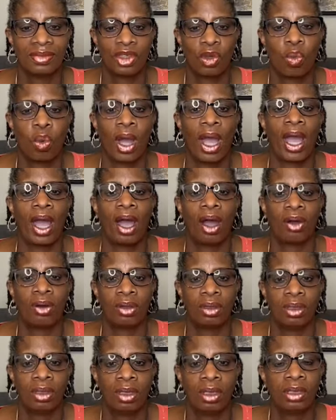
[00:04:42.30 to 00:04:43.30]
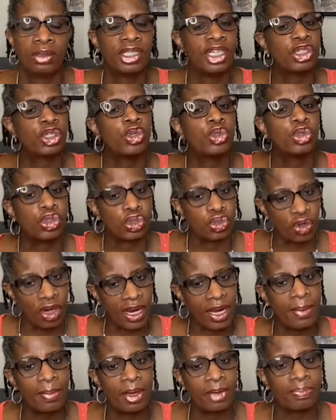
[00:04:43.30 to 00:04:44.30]
Wow. Did you
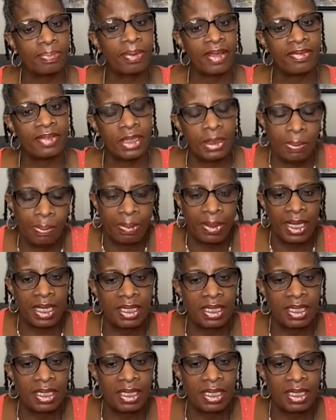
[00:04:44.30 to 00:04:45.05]
dream of being, being